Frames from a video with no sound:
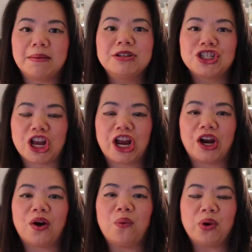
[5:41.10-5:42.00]

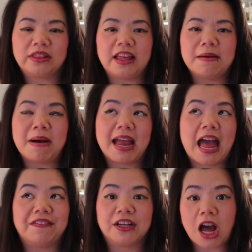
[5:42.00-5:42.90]
share what they might
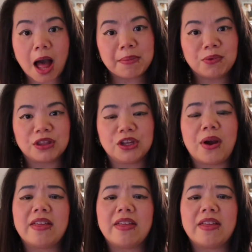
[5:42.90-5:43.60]
have in common with you.